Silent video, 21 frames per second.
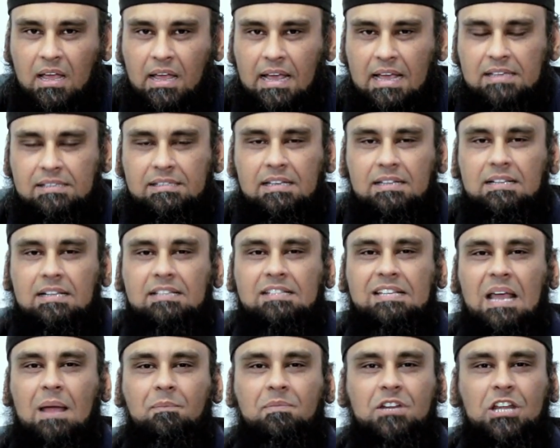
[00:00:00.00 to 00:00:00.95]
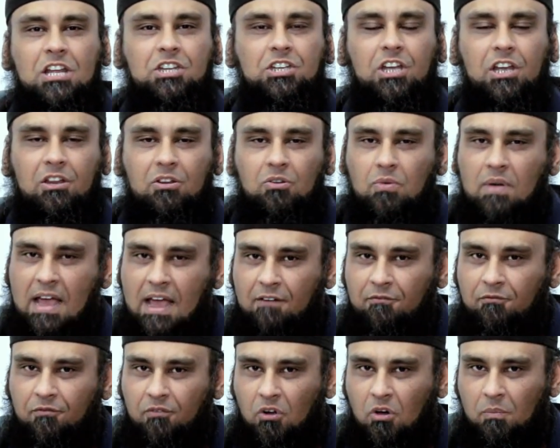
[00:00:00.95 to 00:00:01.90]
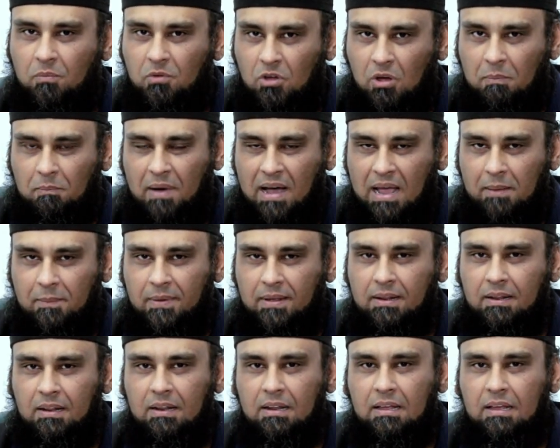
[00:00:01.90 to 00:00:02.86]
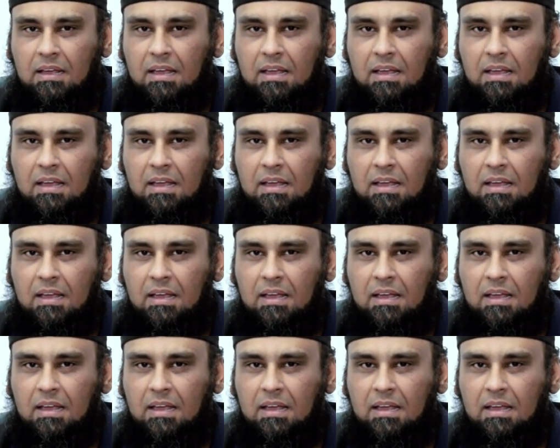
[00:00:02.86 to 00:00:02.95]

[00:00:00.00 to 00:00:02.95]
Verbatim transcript: Is it the same teaching you have from your Bible?